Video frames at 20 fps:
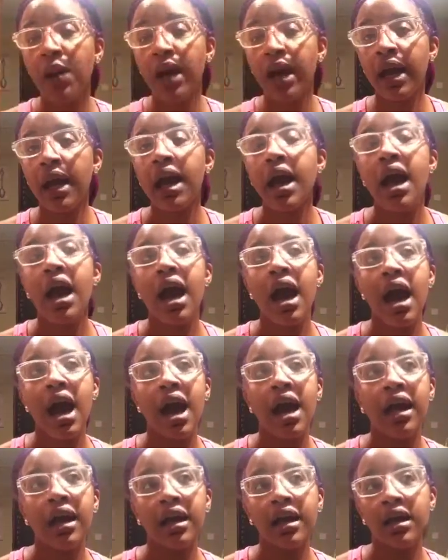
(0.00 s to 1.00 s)
way
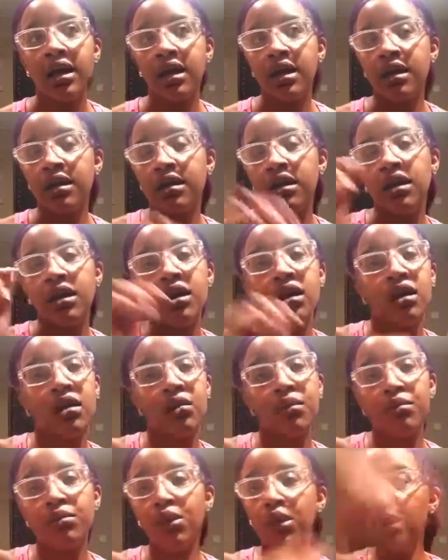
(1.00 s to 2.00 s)
I can
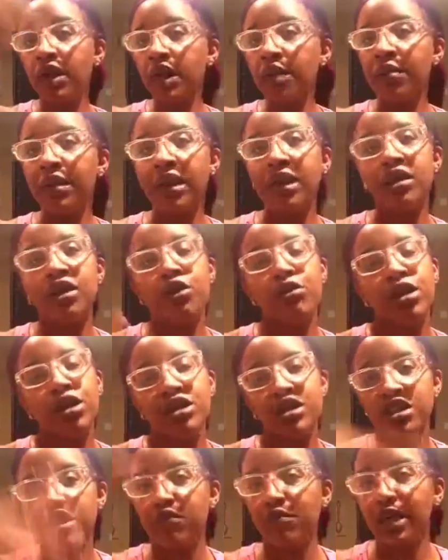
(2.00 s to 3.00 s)
put up like you know
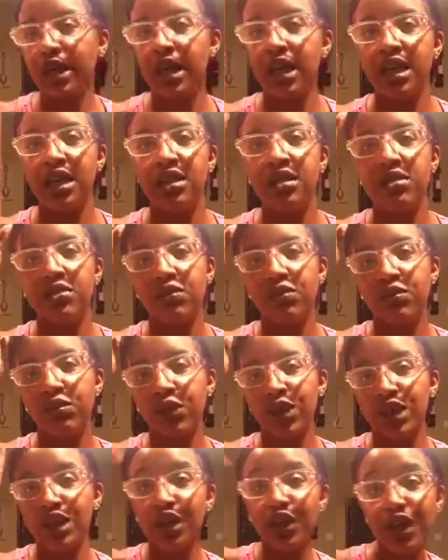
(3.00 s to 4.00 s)
pictures of my kids
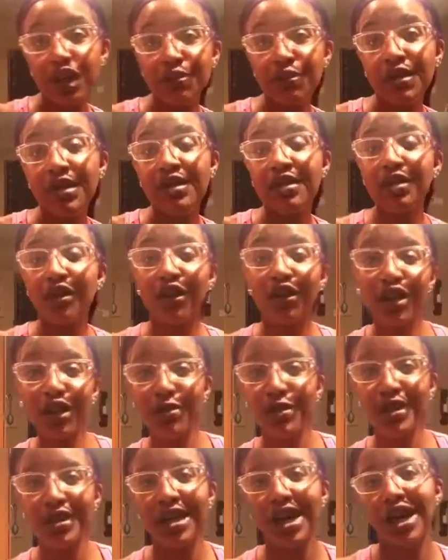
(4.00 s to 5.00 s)
when it's Christmas, you know
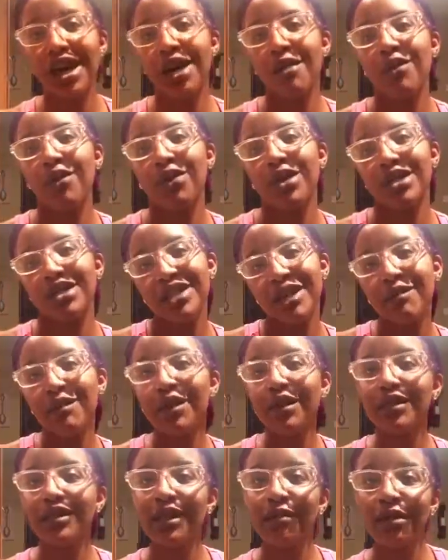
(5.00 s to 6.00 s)
Christmas time, or when it's
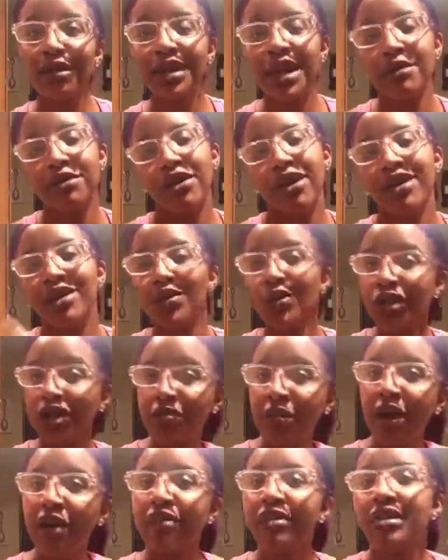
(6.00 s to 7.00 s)
summer, summertime, so I can switch
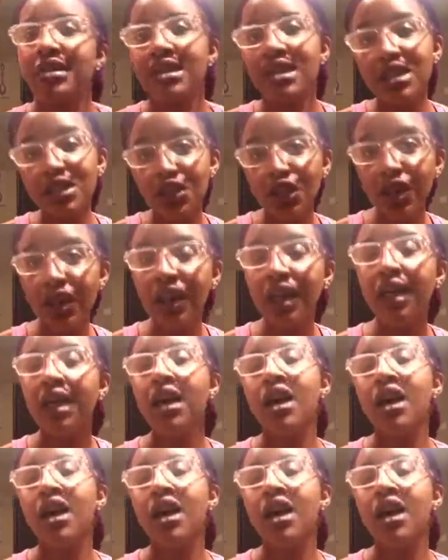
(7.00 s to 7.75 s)
them out seasonally.